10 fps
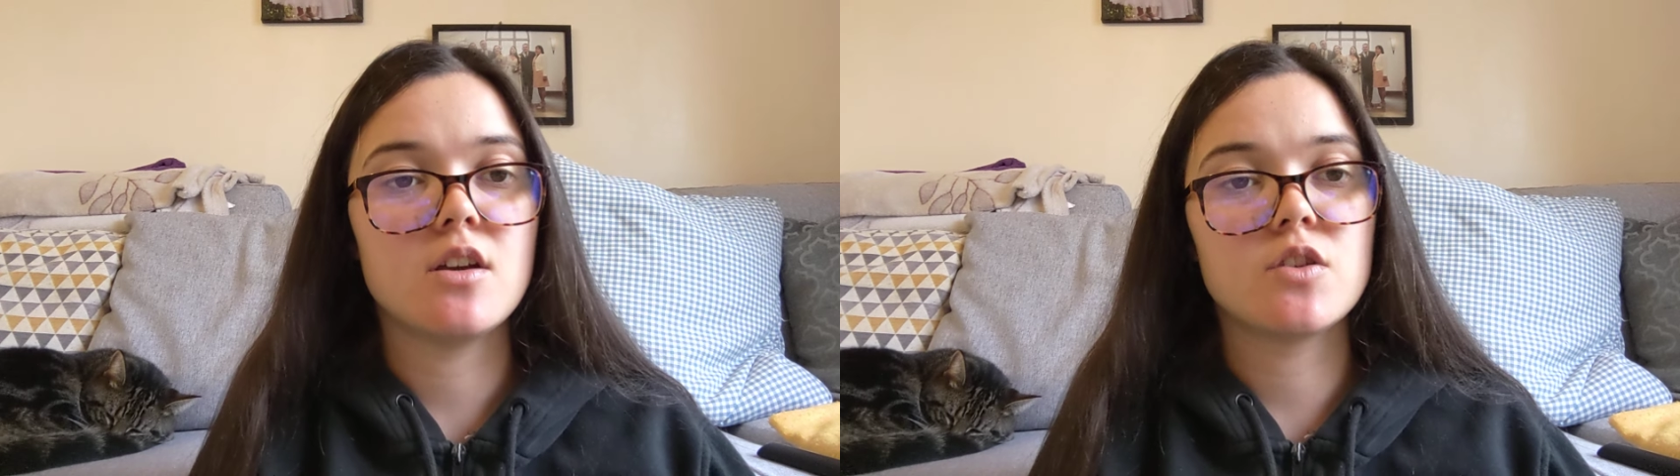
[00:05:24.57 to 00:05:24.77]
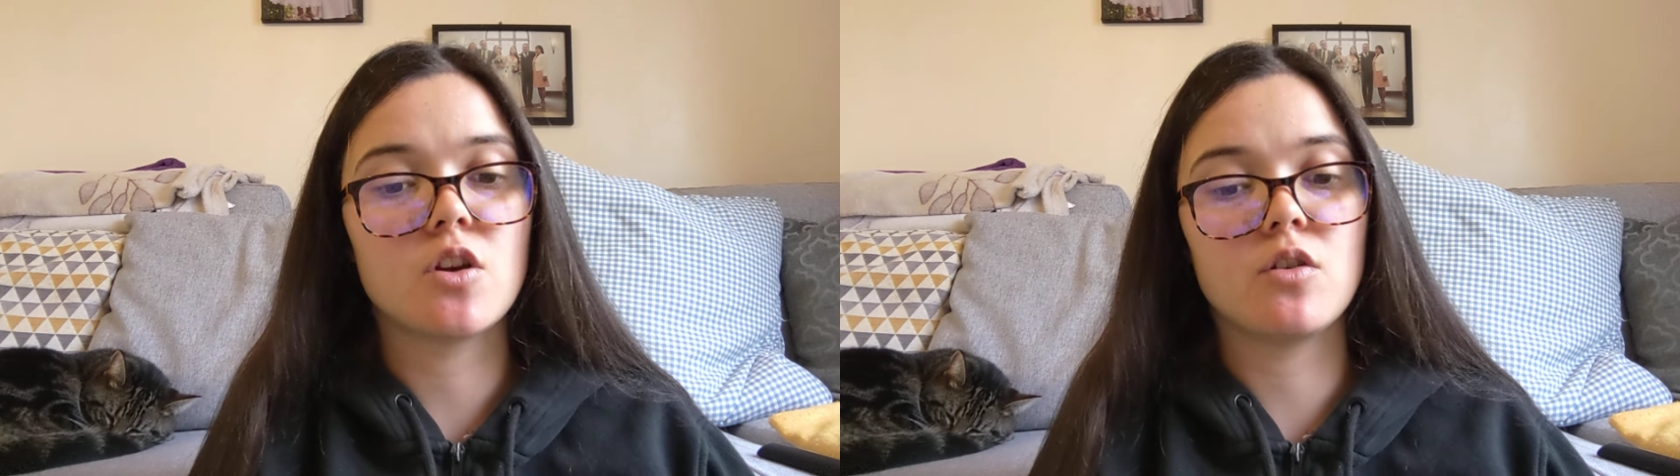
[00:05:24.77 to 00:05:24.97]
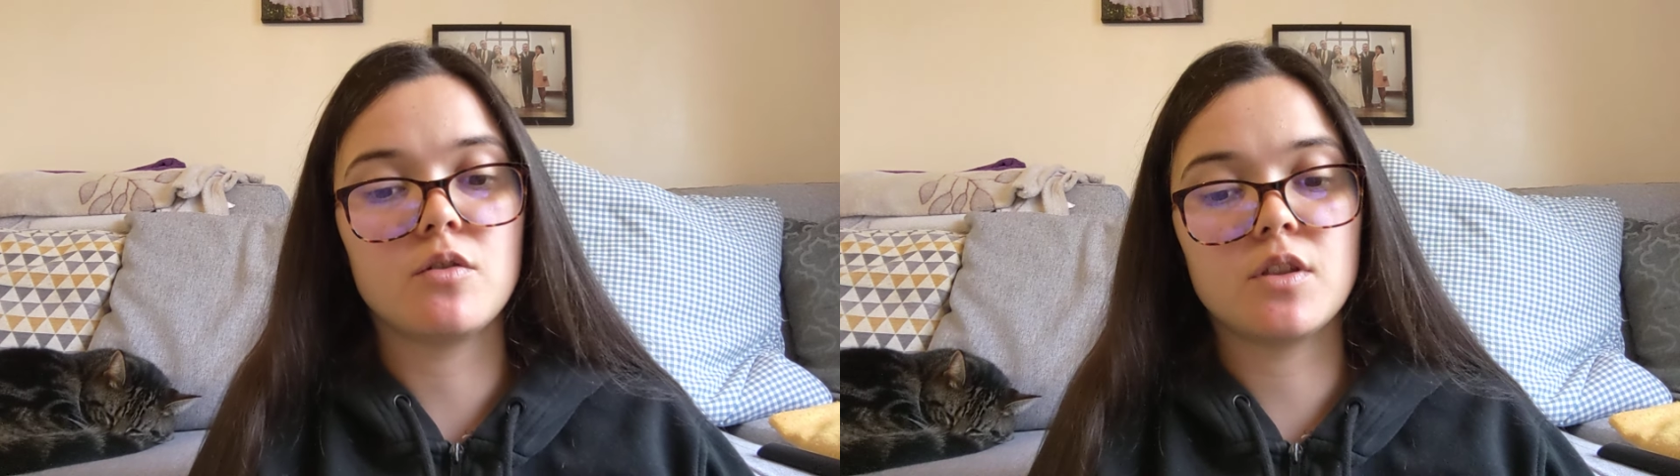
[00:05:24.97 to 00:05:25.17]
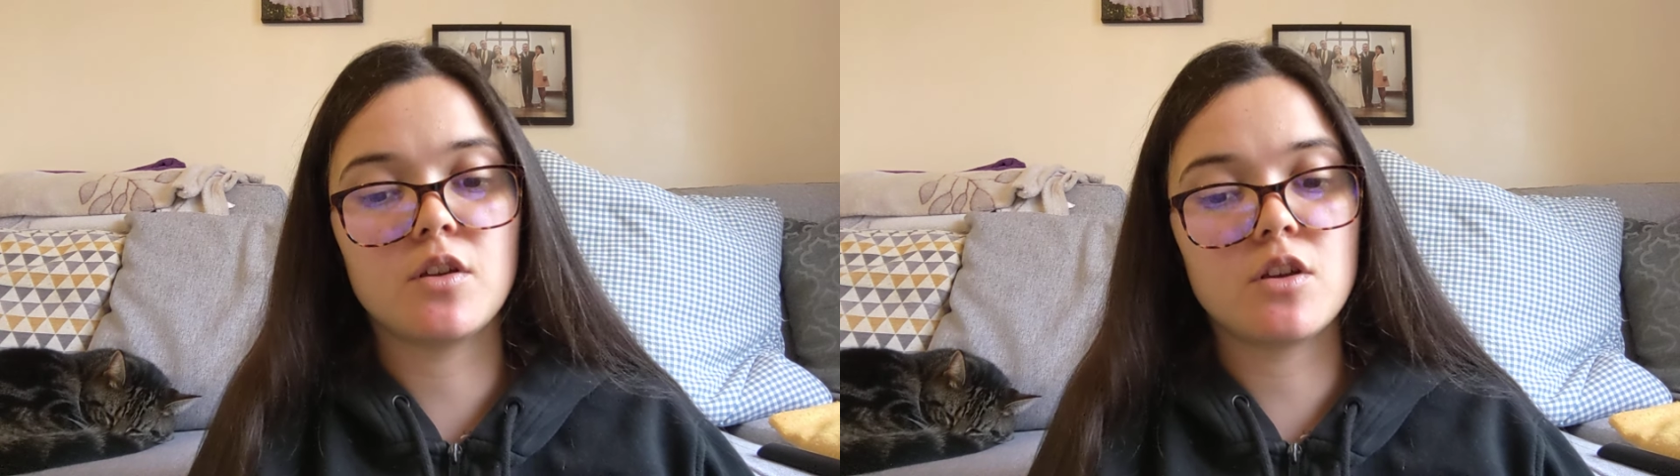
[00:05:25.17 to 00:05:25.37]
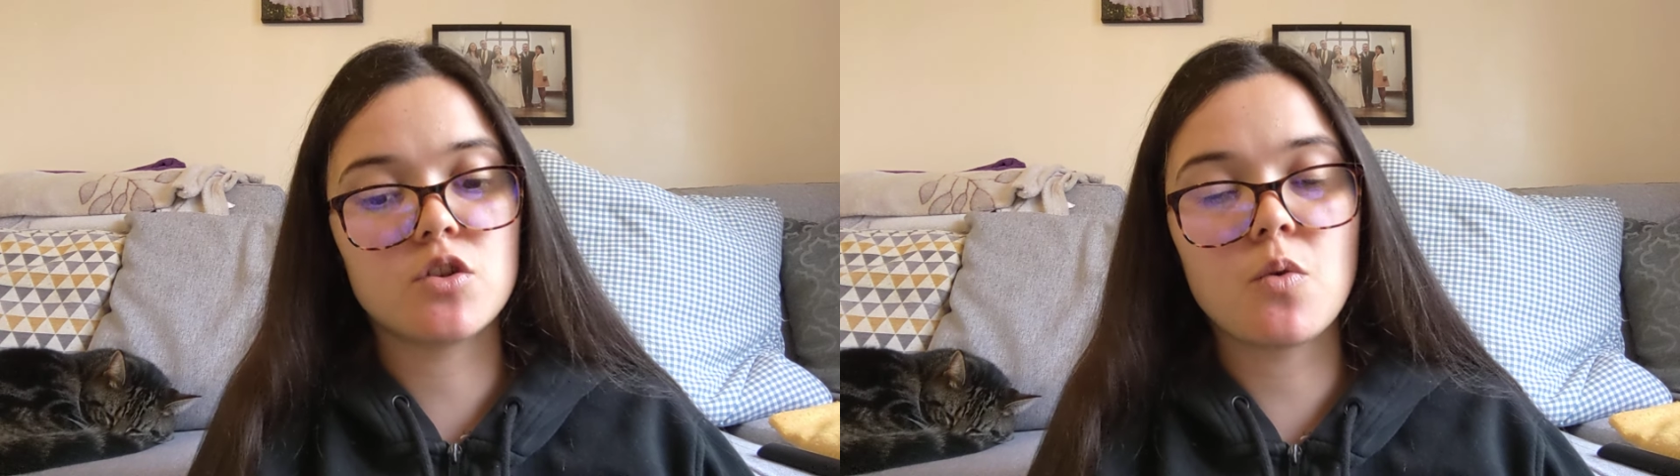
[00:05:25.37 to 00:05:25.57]
So
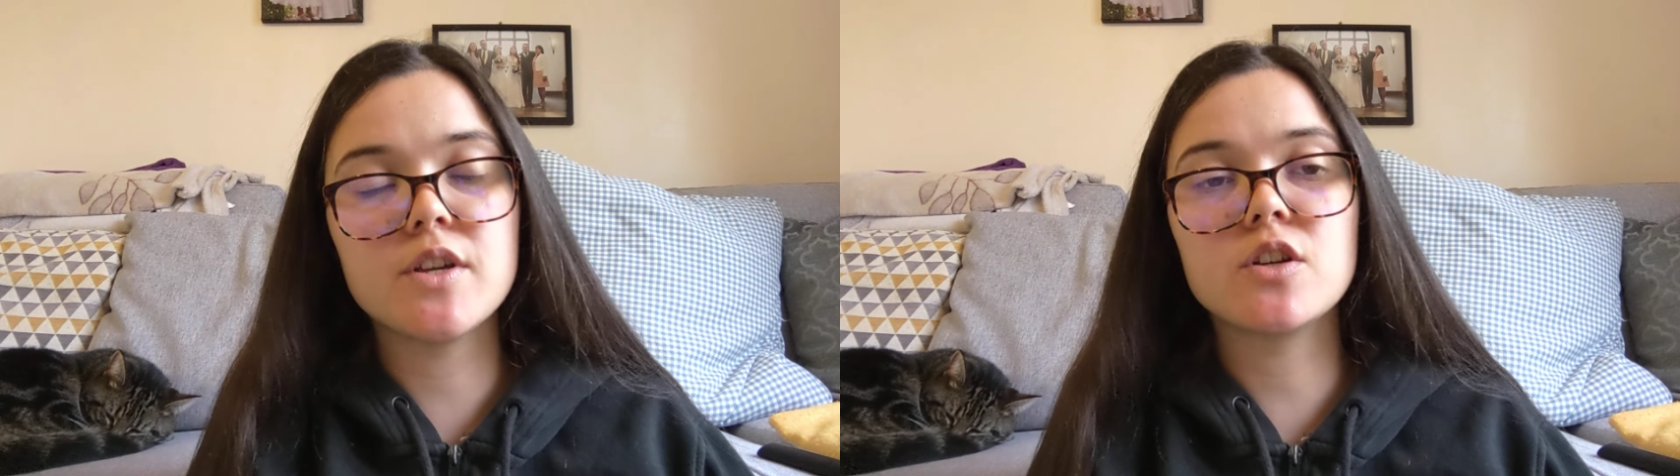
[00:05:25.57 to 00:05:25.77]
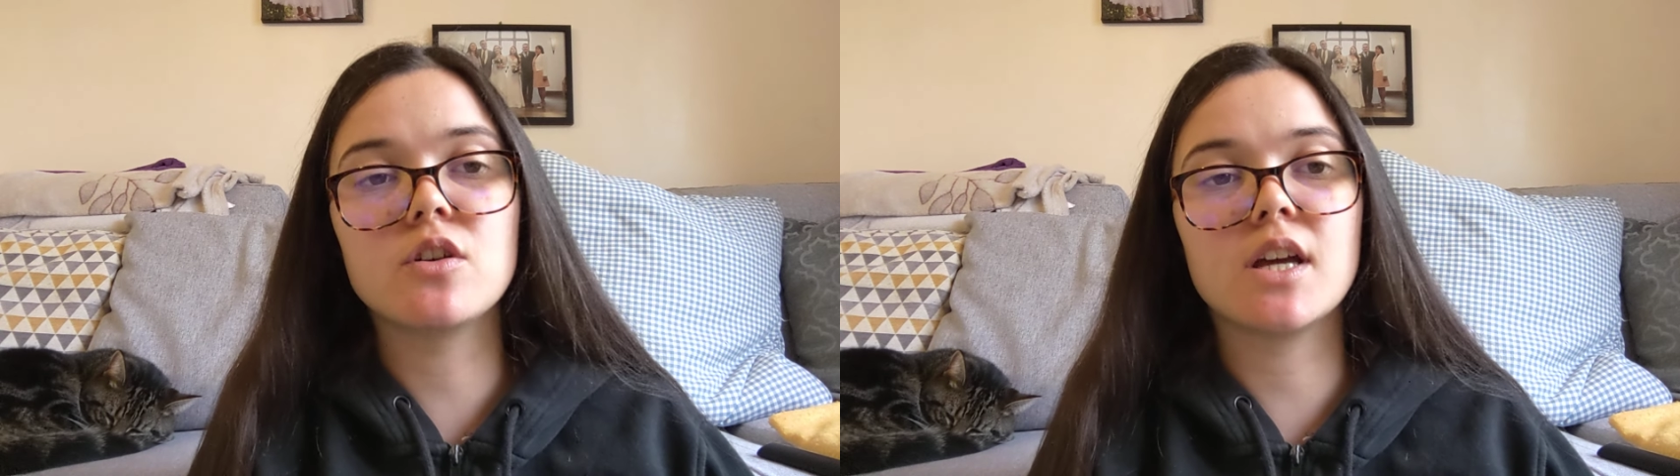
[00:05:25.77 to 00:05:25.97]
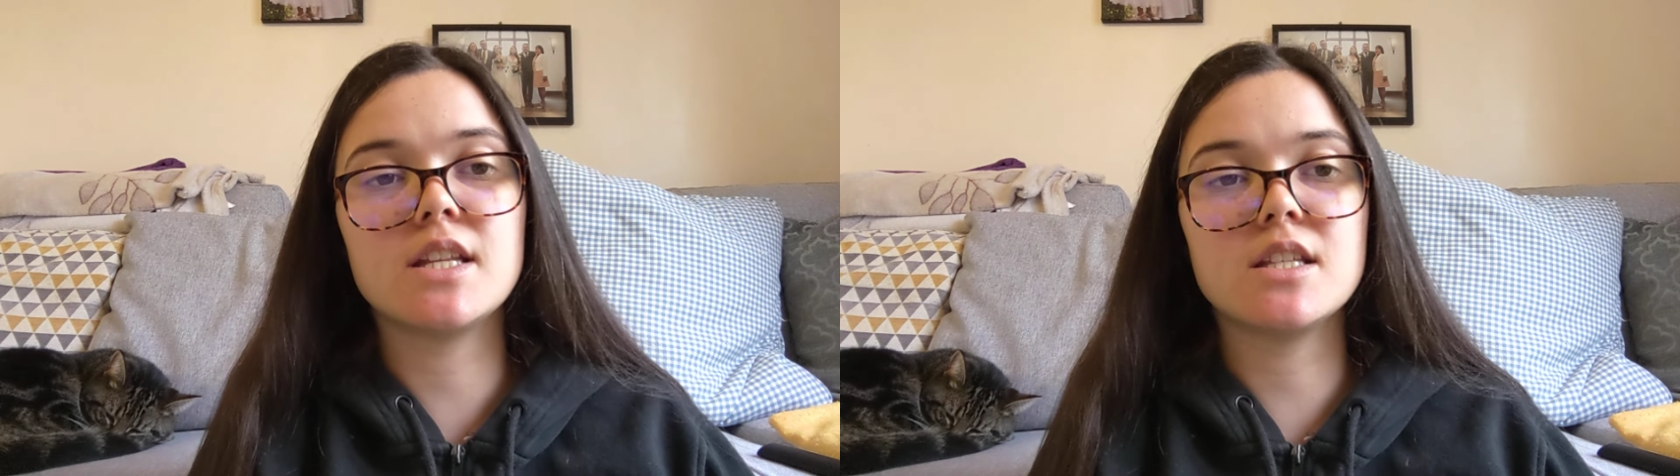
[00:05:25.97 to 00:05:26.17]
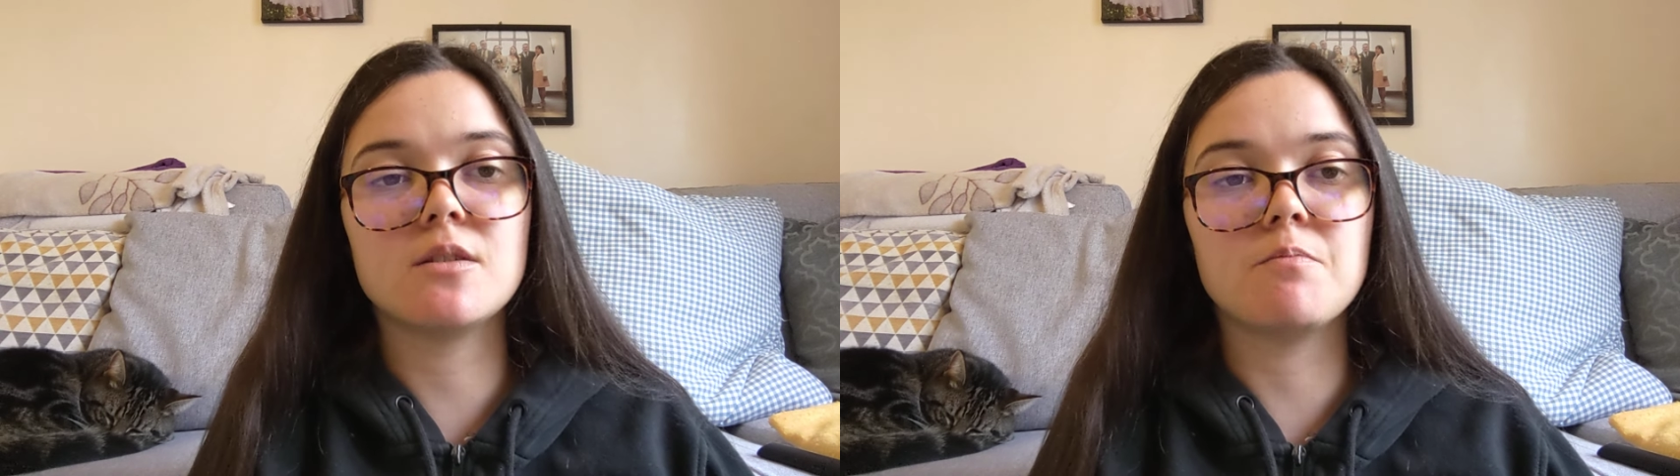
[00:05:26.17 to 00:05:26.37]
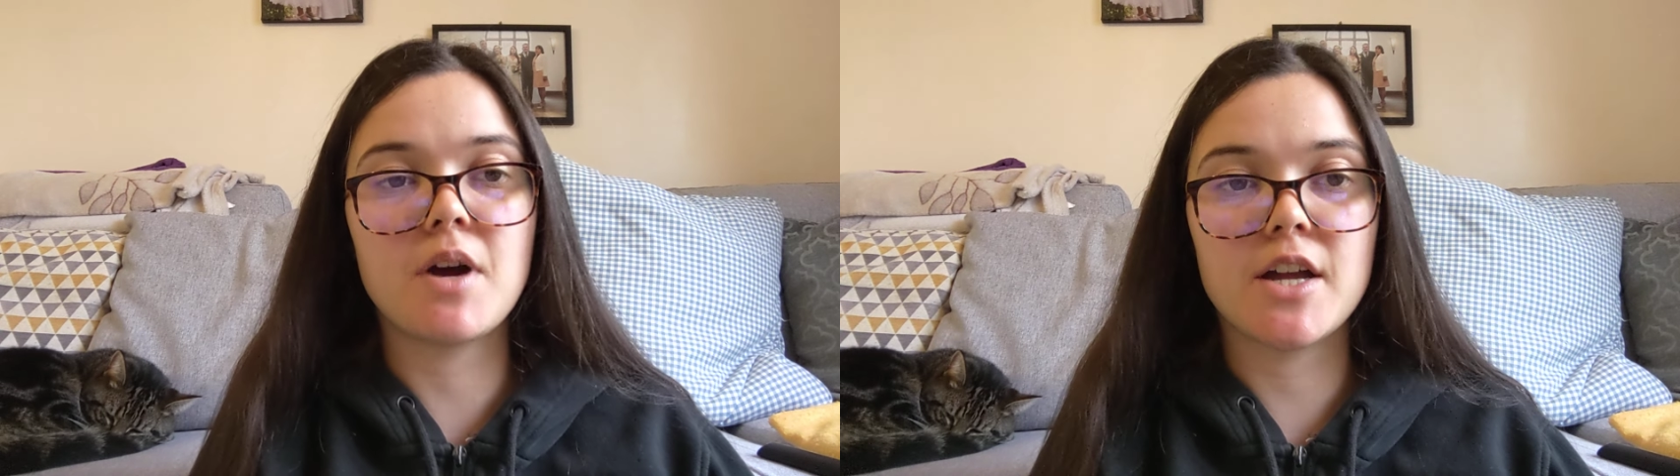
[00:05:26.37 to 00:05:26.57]
th- it's always a good idea
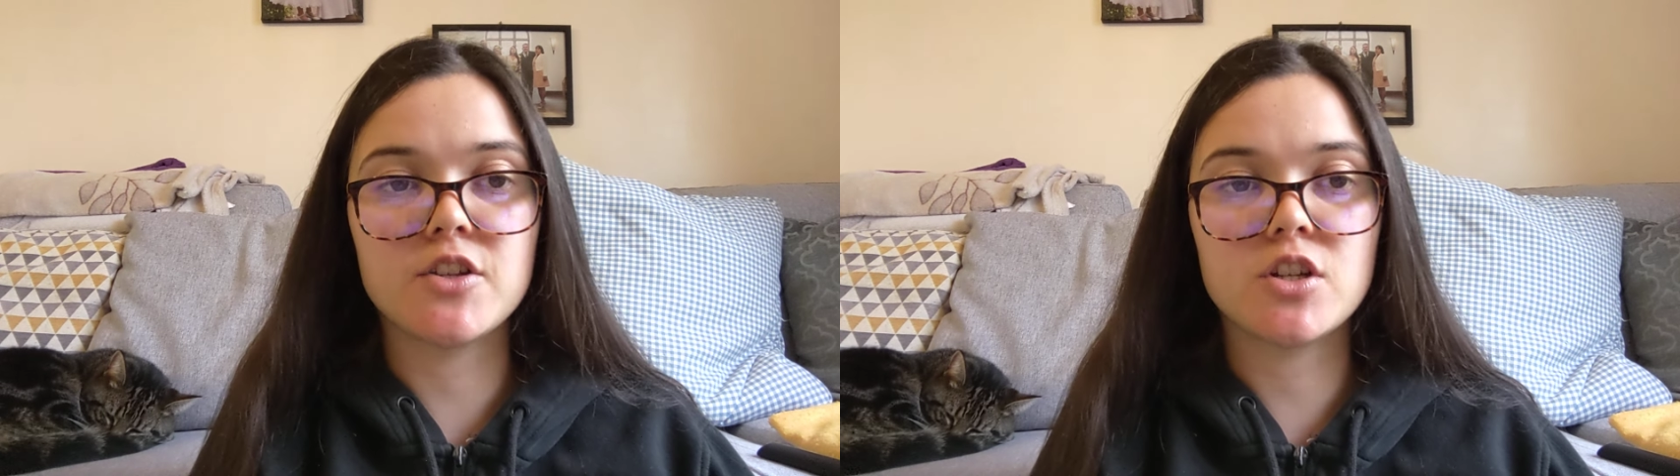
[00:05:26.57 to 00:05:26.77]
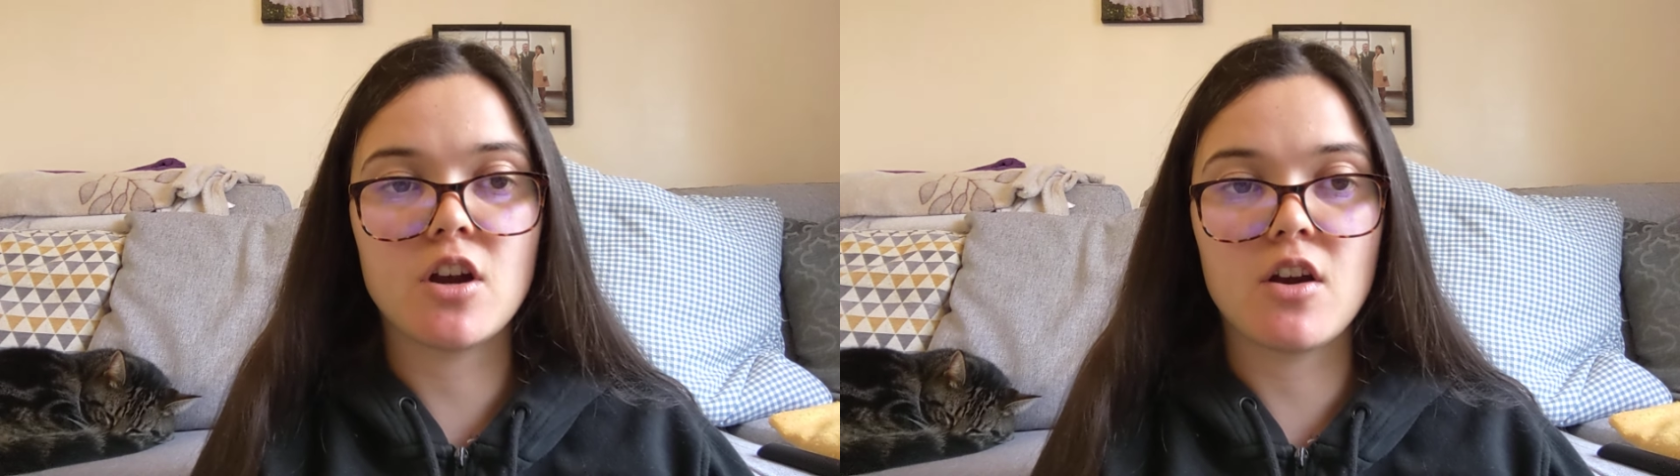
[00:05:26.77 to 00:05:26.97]
to match